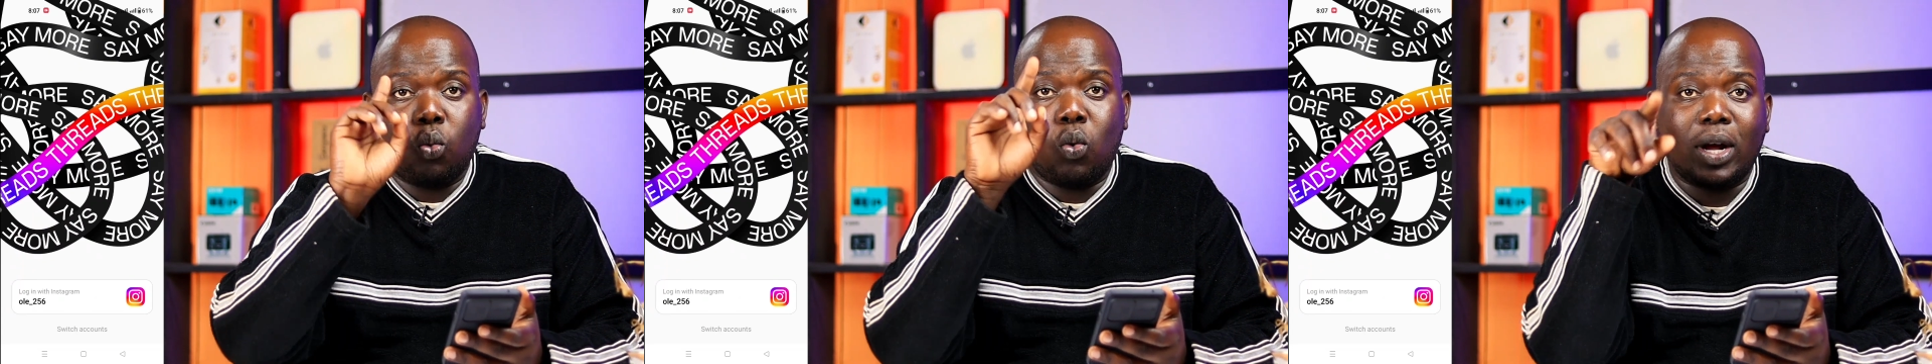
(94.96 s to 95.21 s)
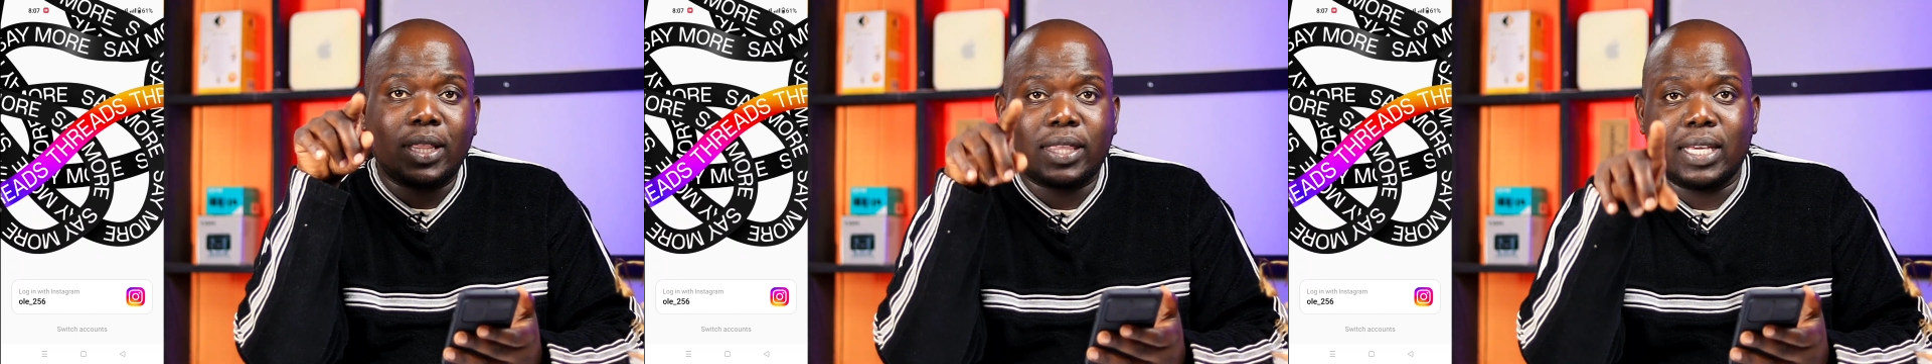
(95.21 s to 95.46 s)

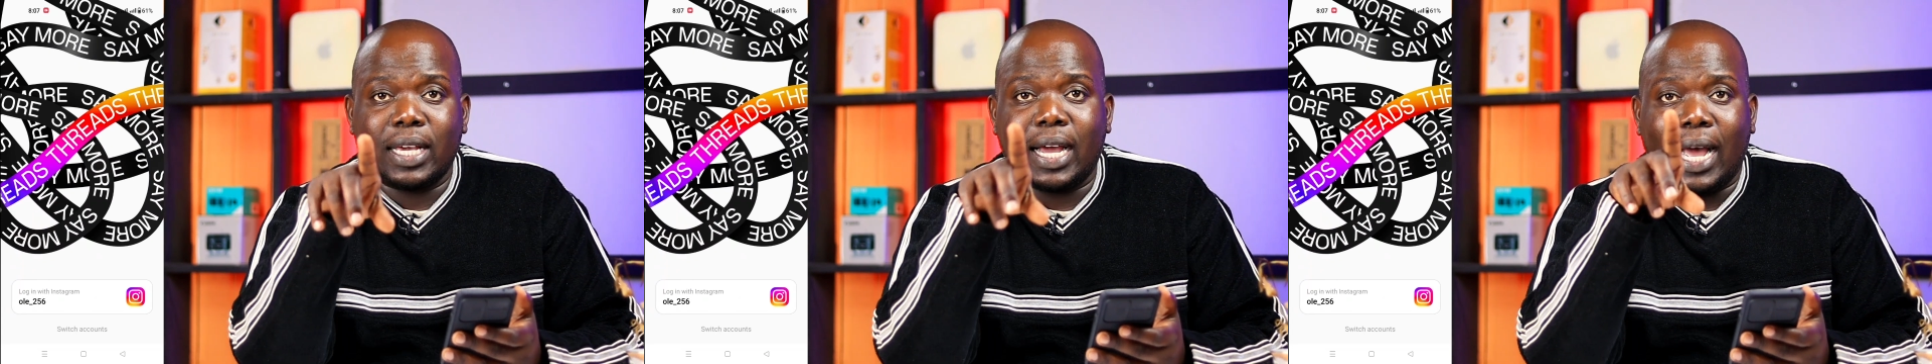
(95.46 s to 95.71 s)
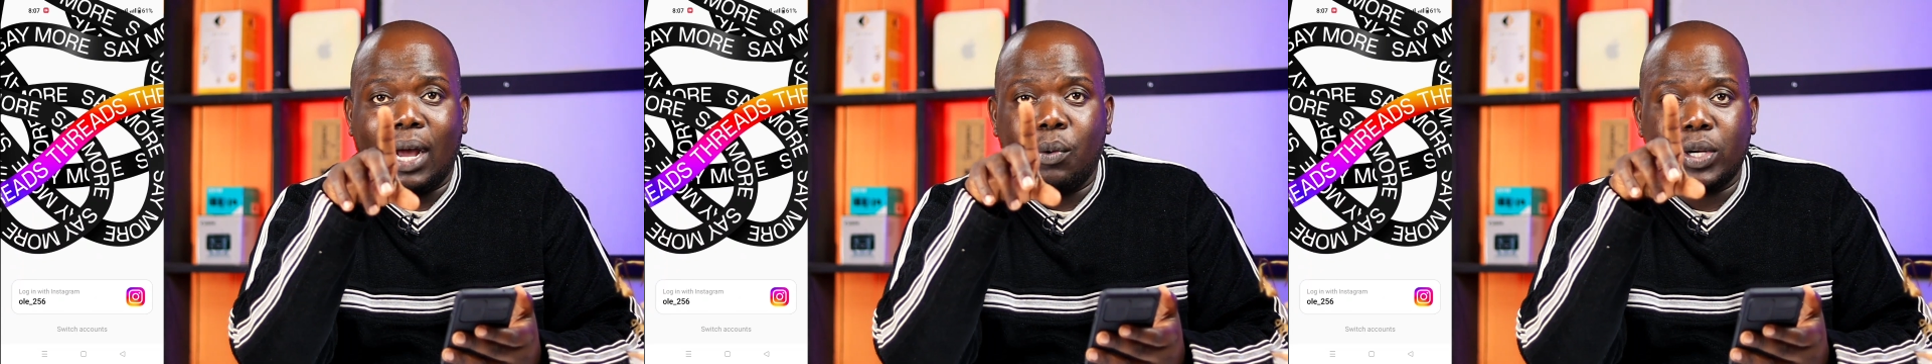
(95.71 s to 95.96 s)
one
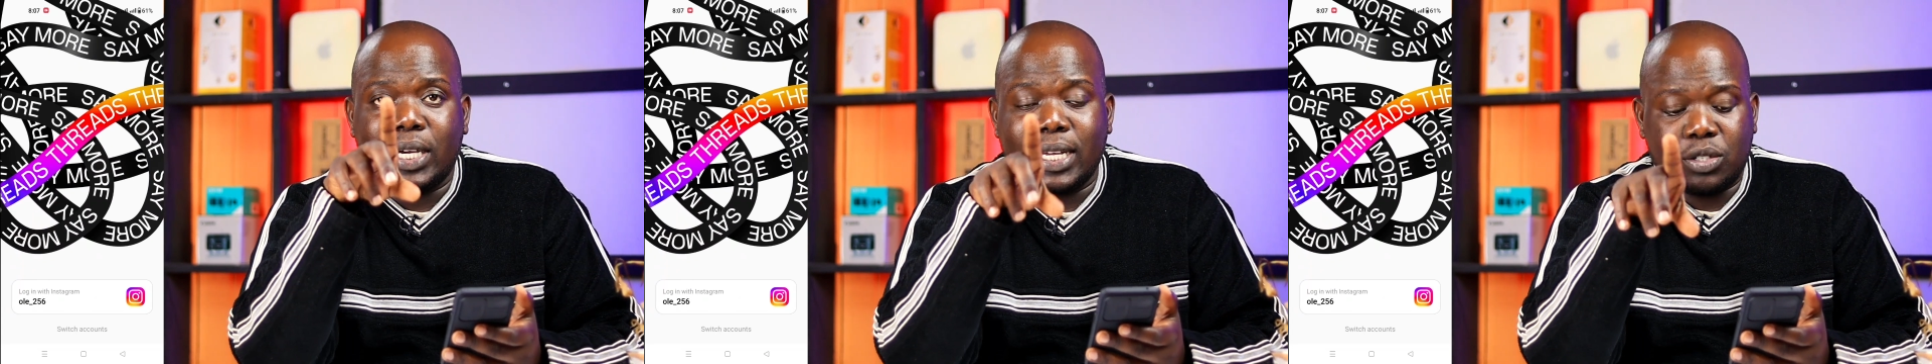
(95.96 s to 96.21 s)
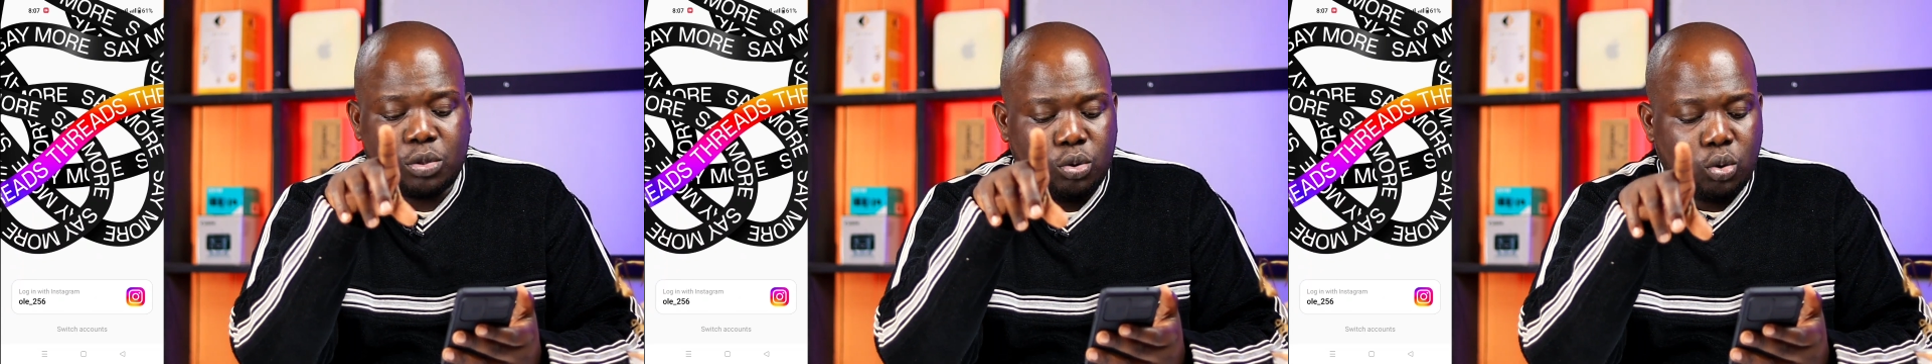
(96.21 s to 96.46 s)
thing we
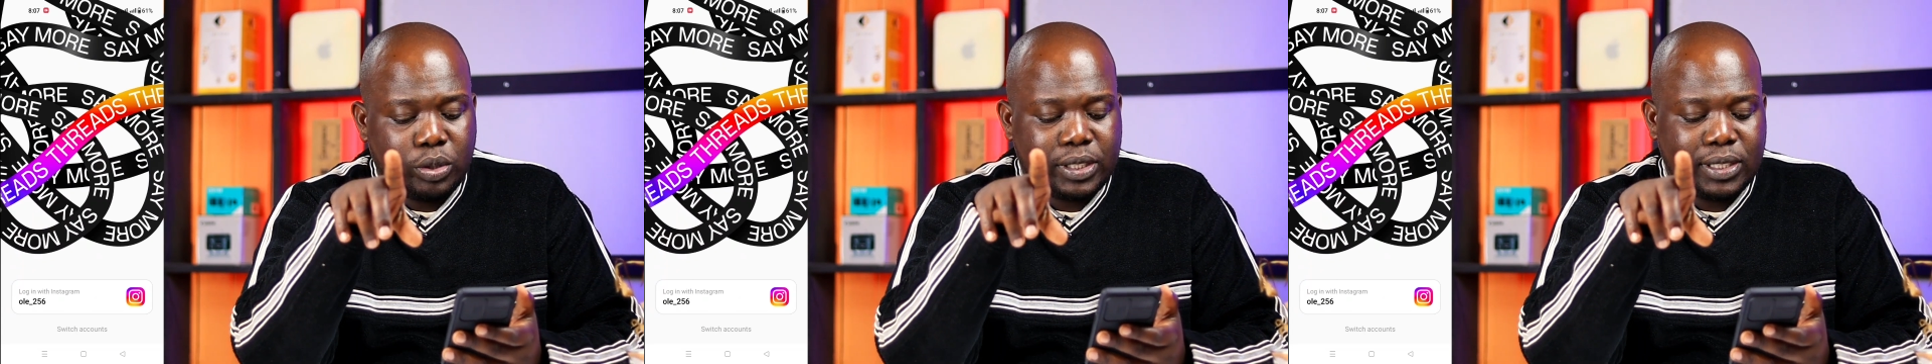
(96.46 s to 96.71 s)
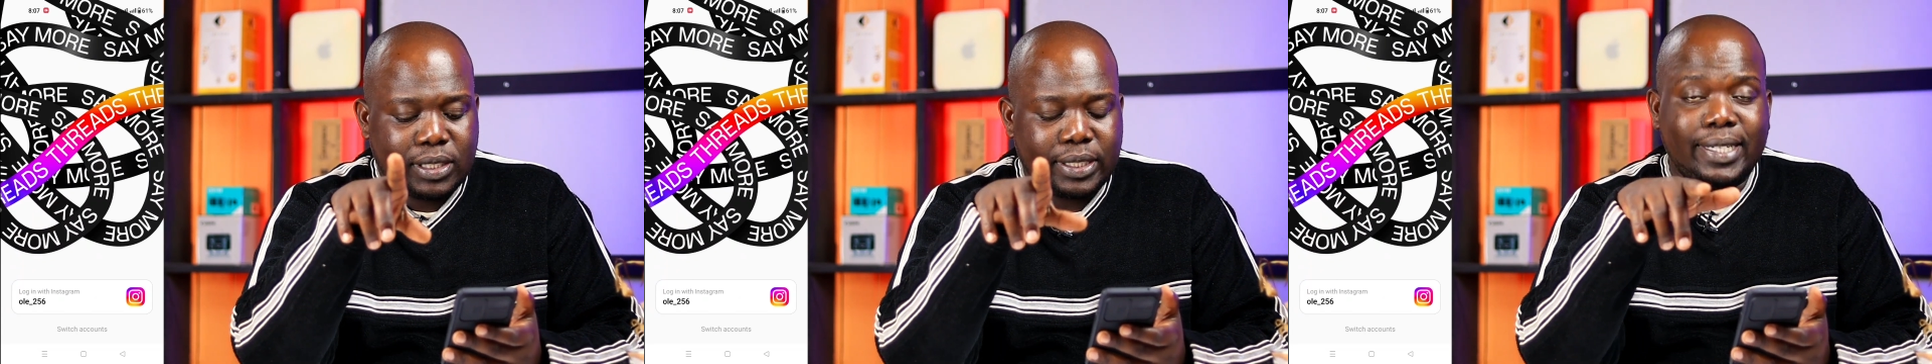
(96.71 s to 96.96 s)
get to
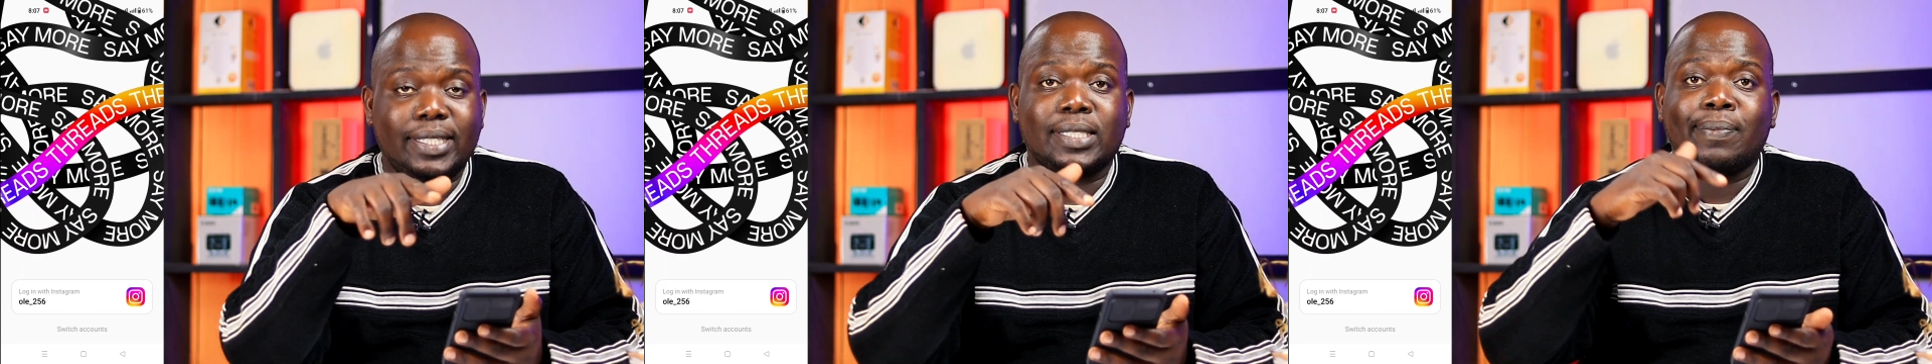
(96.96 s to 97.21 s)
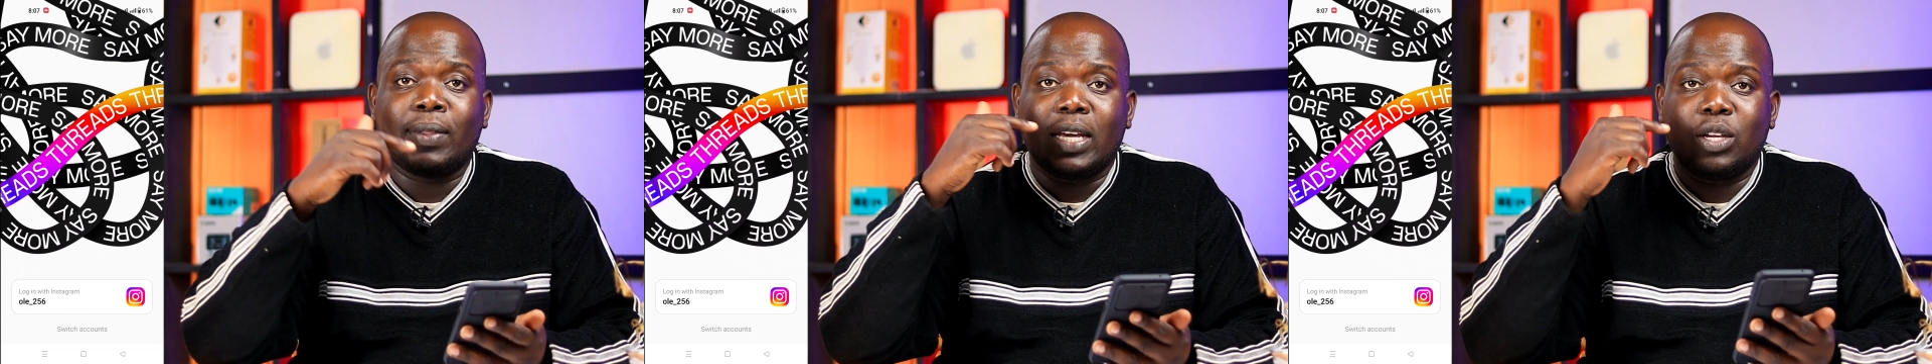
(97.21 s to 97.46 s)
notice is